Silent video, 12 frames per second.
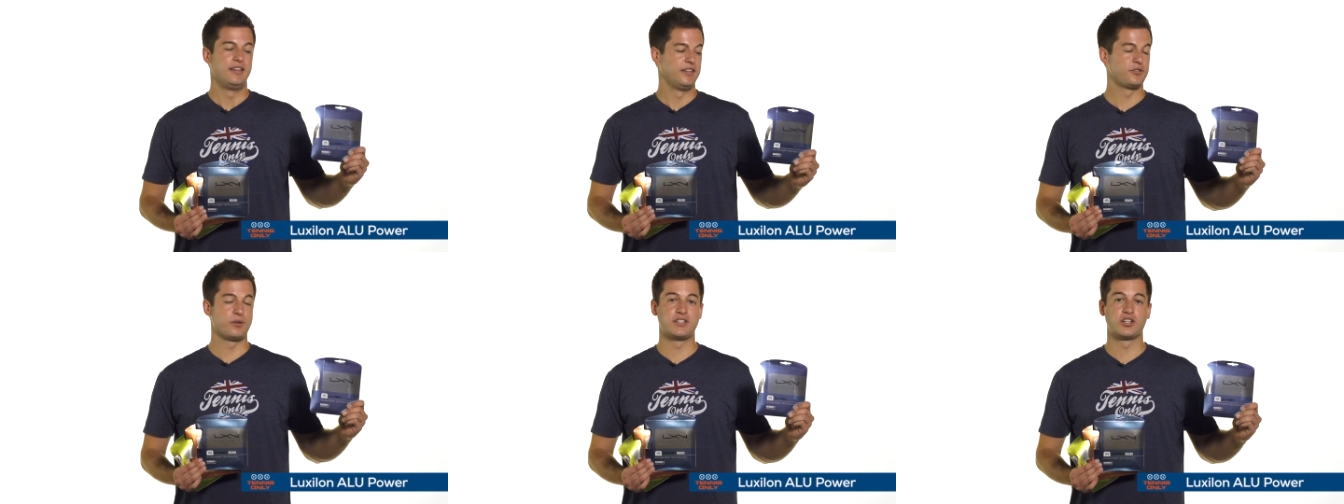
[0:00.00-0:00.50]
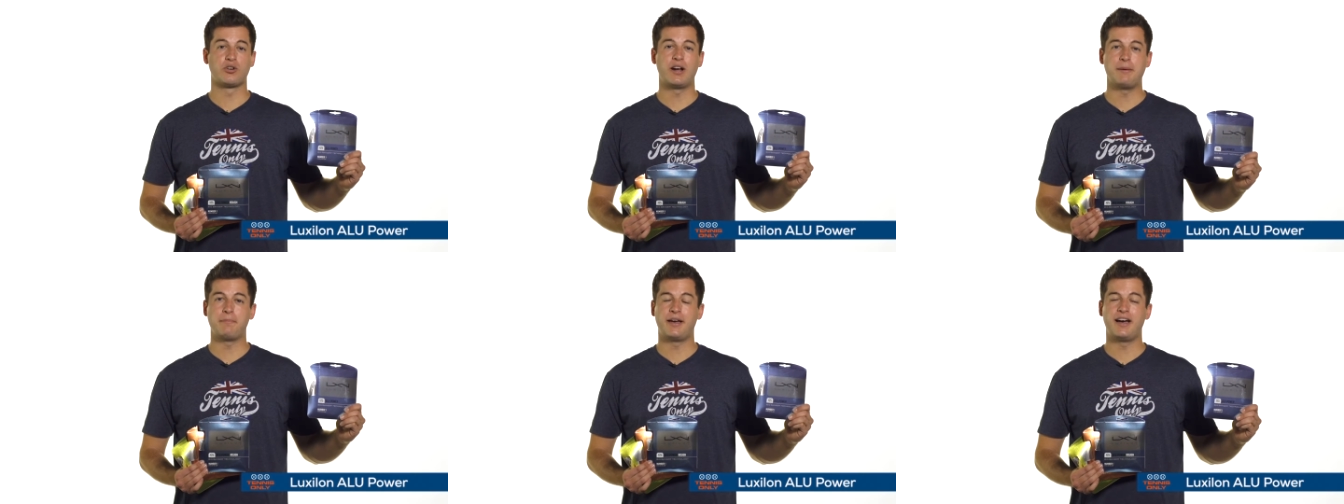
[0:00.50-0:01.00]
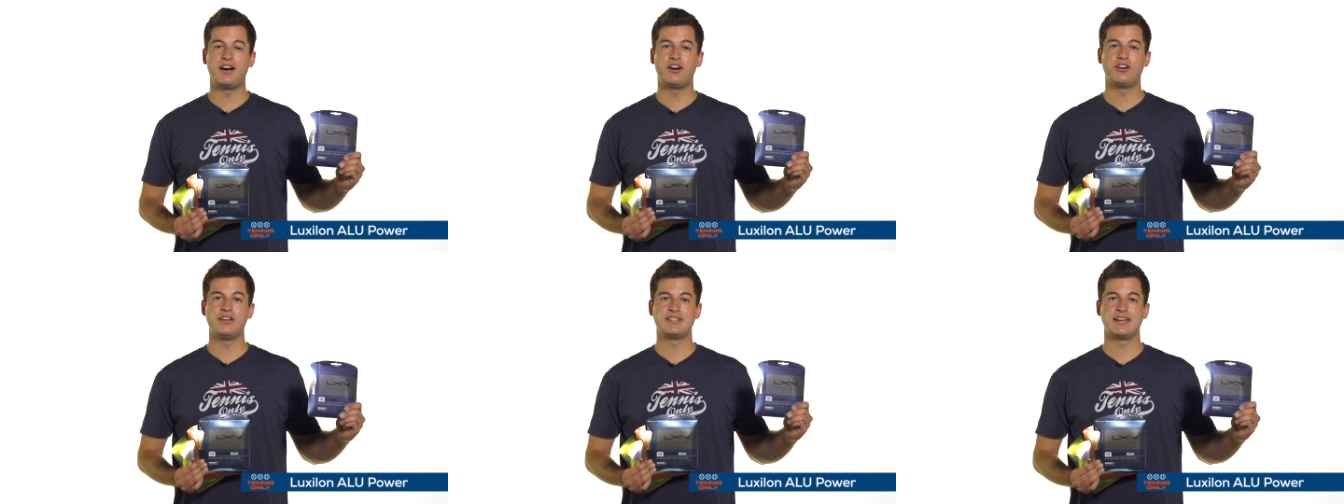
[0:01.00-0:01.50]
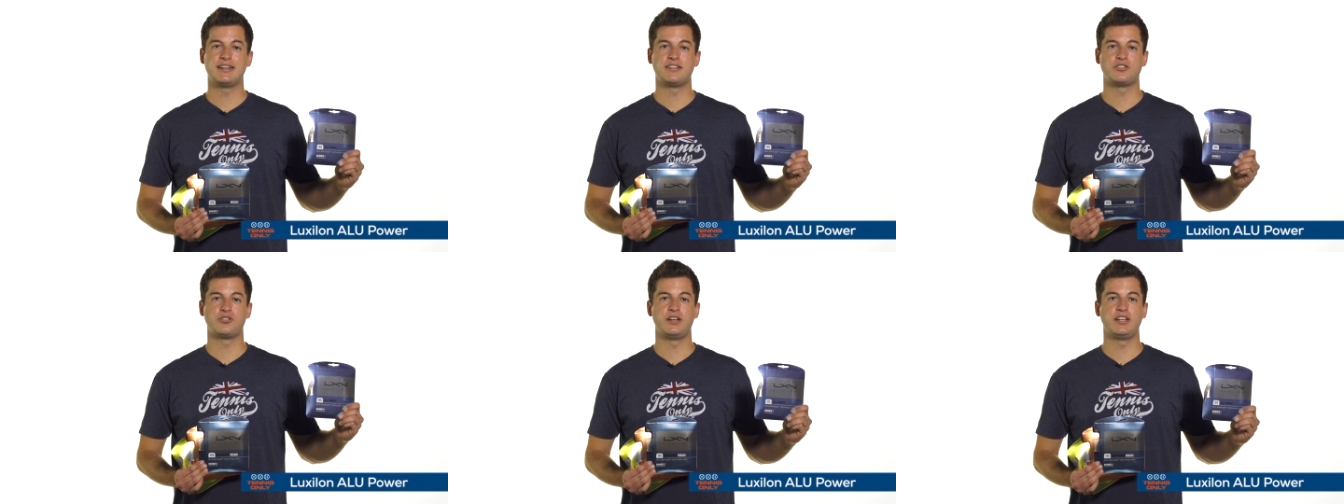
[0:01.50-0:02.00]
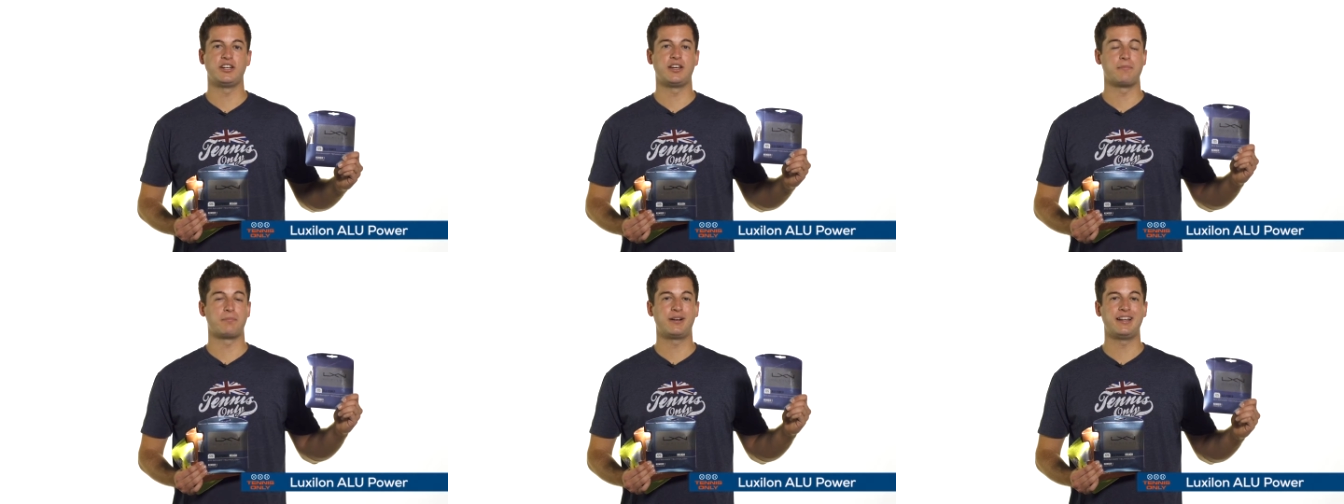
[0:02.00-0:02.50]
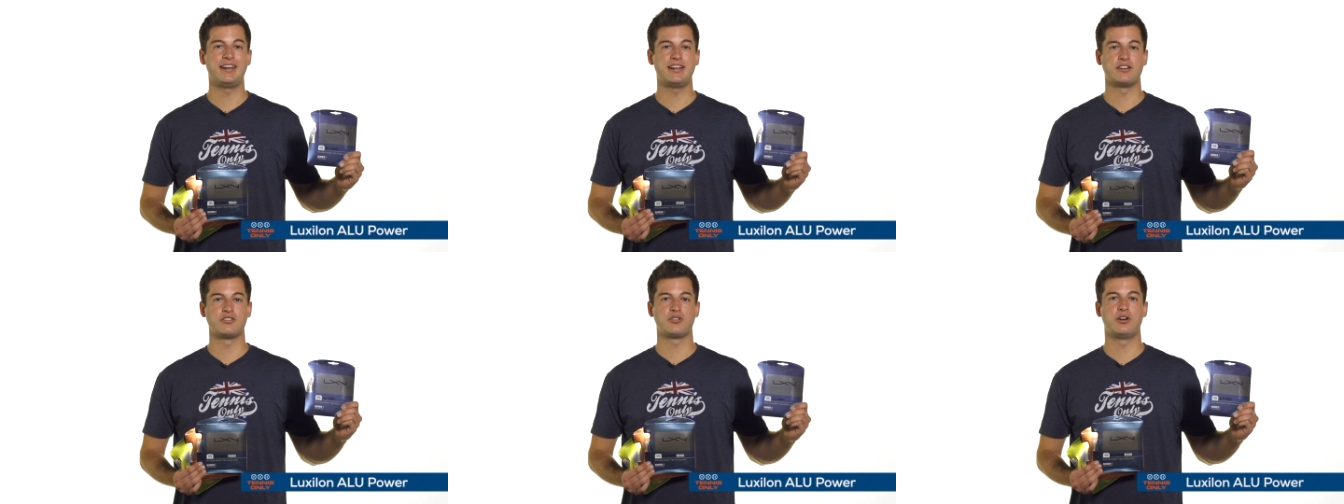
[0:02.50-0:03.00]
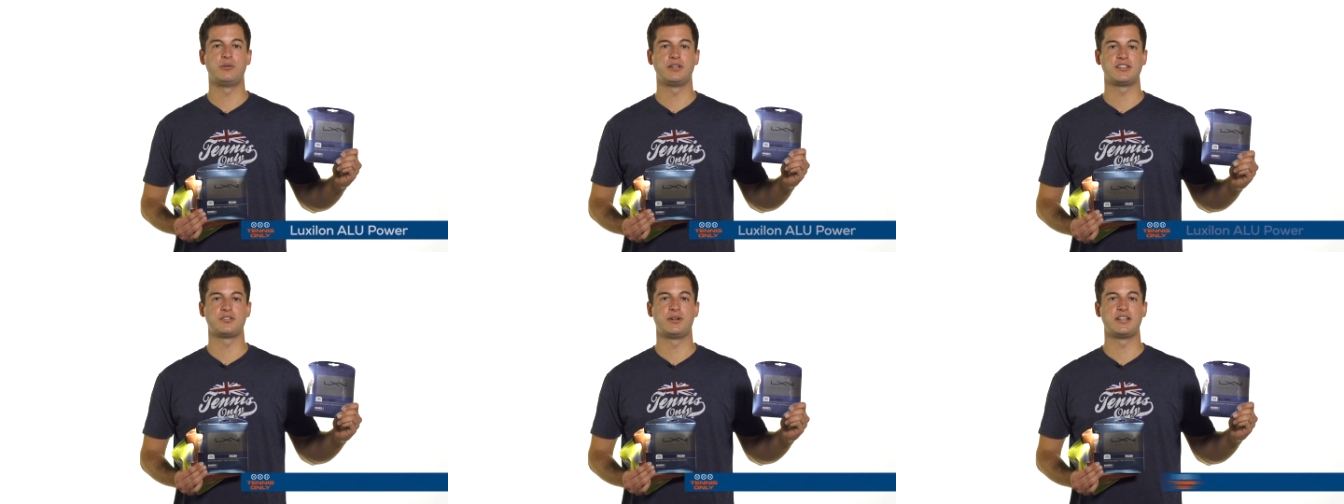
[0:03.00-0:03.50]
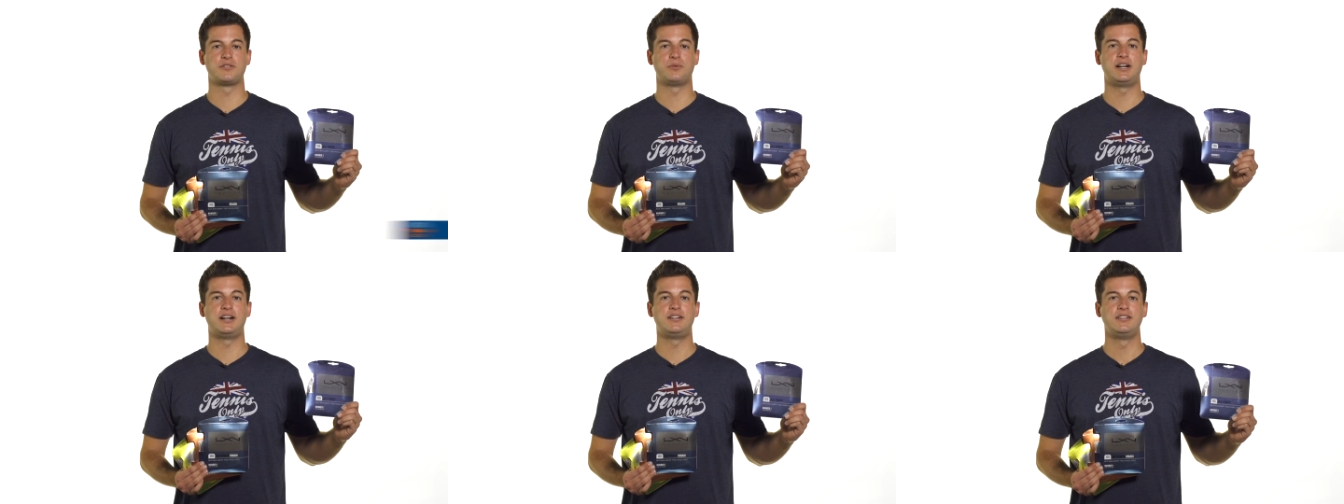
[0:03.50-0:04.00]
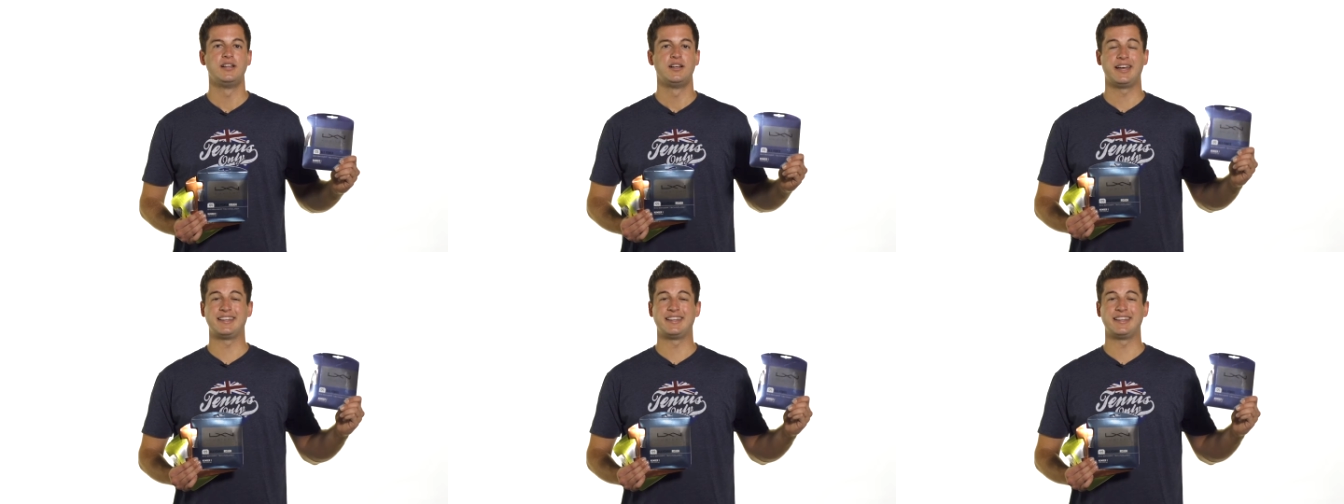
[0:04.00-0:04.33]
This one's a great power-orientated string. You get plenty of control with this one as well.